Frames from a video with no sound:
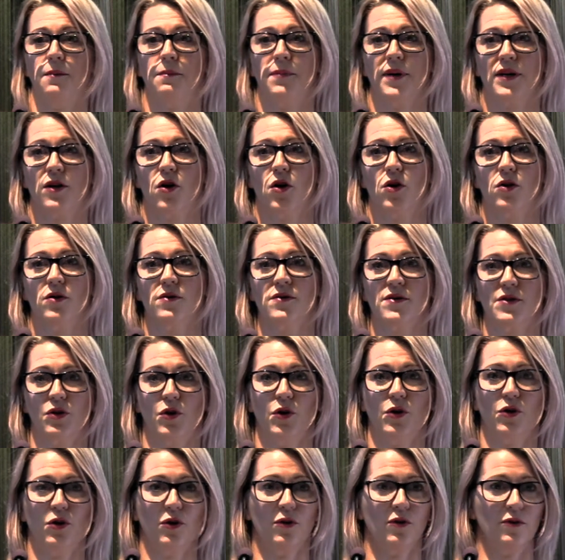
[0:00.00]
because
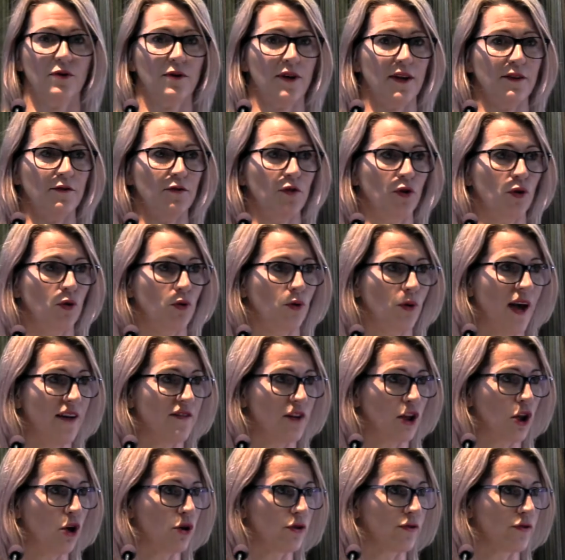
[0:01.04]
if you
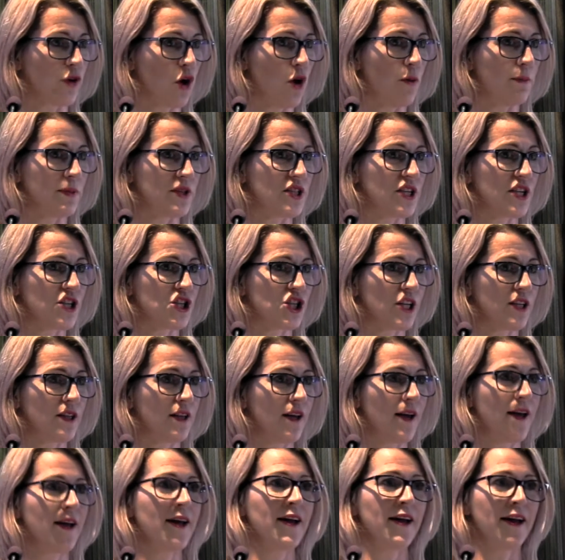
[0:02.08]
have a lot of
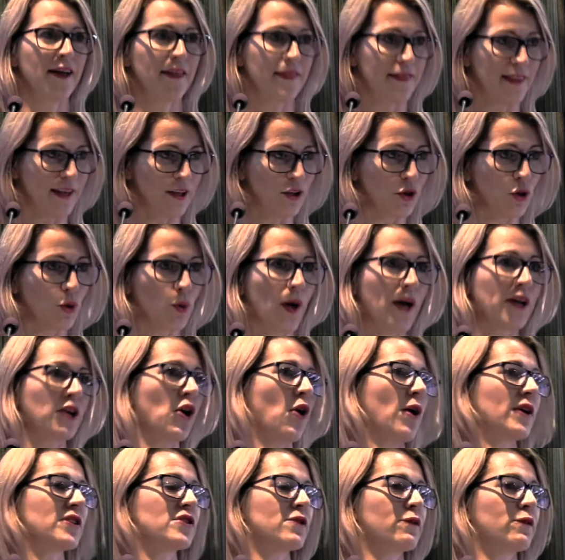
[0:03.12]
competition, then you are
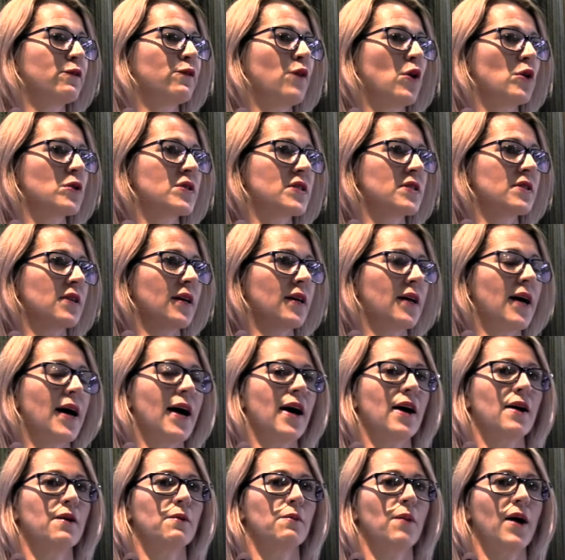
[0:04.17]
going to foster
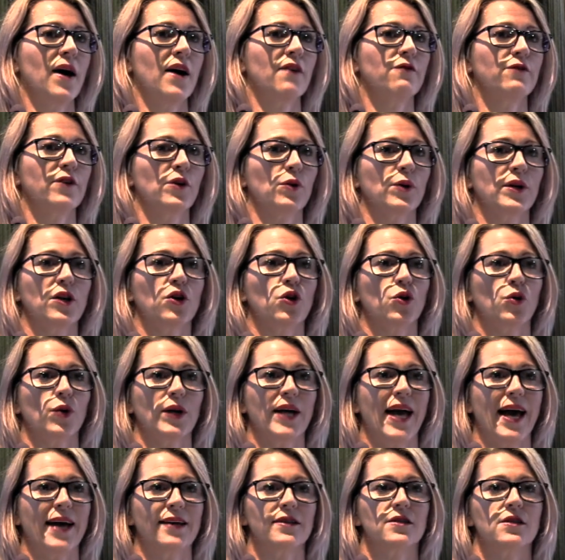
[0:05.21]
a very
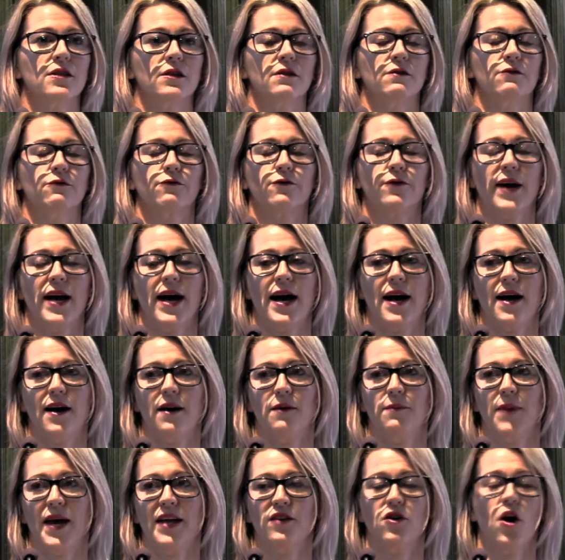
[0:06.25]
creative
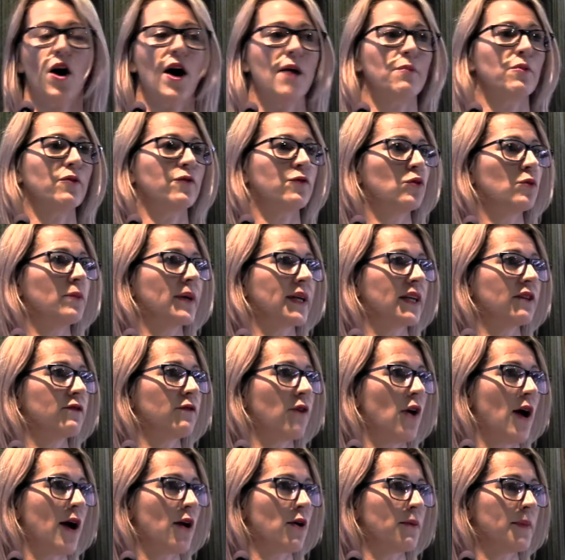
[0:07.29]
and high-performing
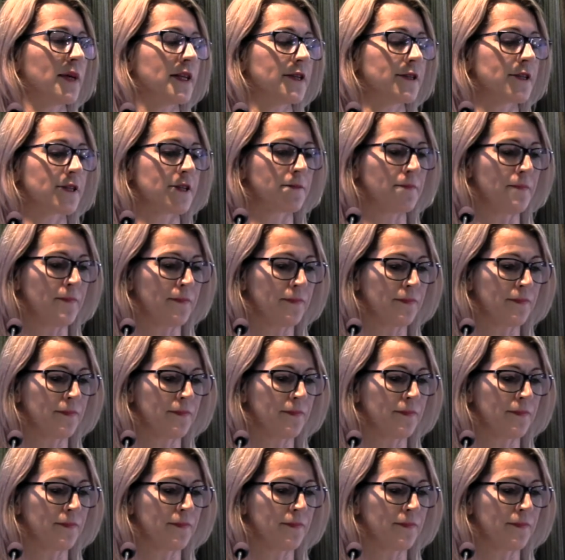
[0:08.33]
environment.